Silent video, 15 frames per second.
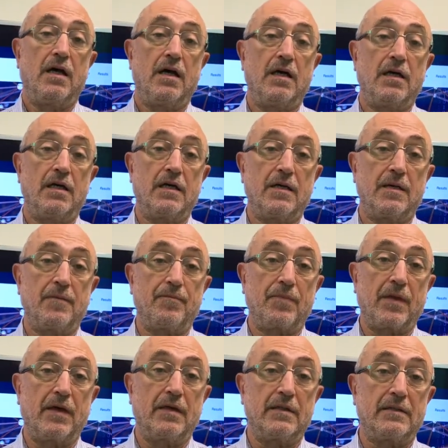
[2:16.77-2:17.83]
uh,
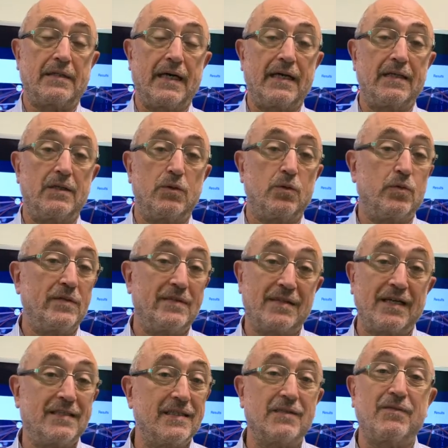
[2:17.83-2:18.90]
then we
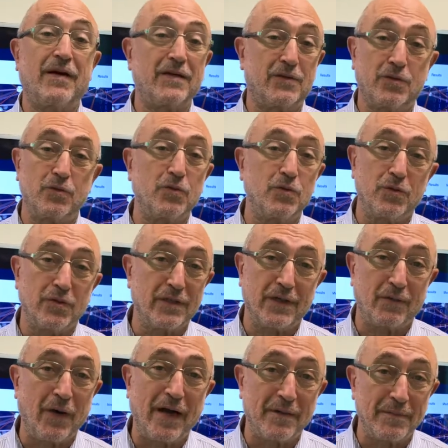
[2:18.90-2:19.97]
satisfy two
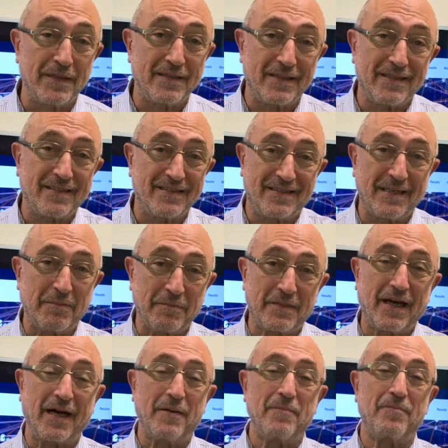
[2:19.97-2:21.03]
requirements at the same
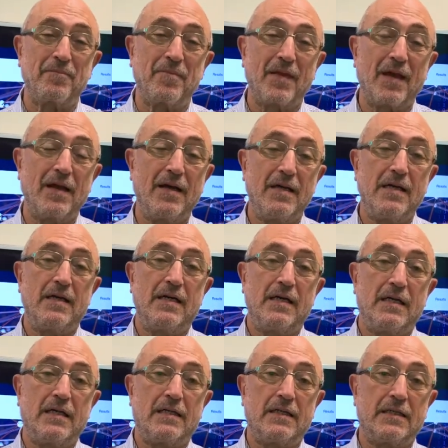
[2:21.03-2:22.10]
time.
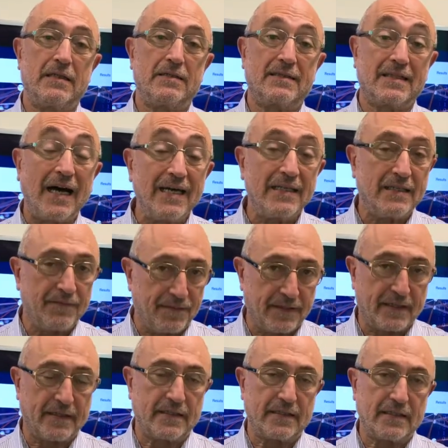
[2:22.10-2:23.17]
Uh,
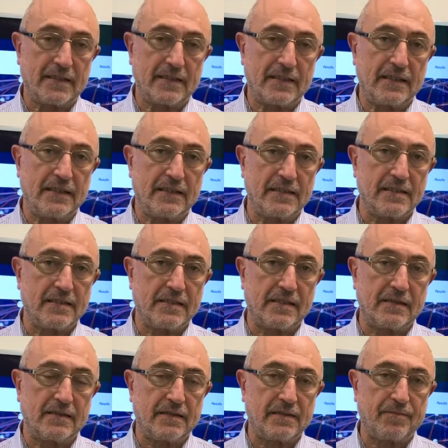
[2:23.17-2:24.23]
scientifically, it is
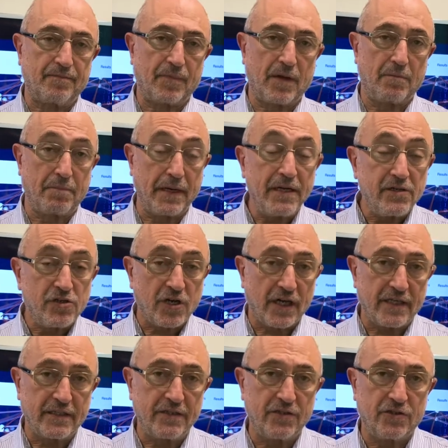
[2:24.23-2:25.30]
a big
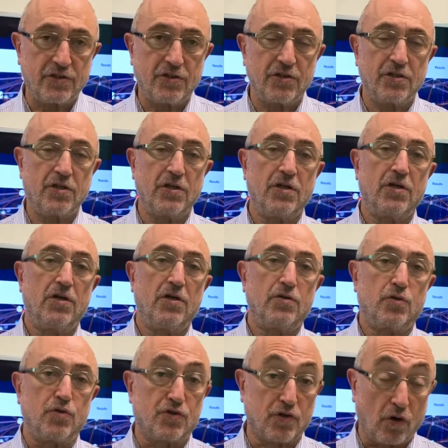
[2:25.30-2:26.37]
challenge
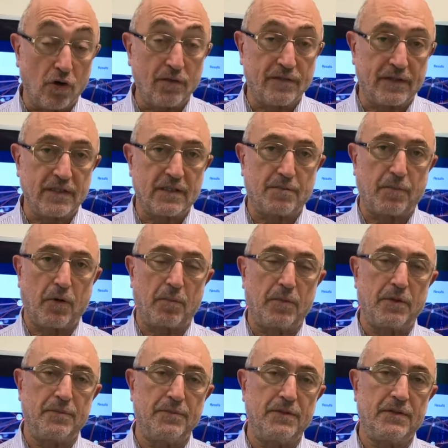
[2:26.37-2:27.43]
to solve these
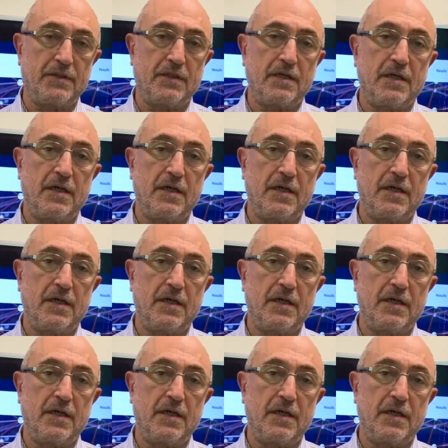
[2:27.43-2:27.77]
problems.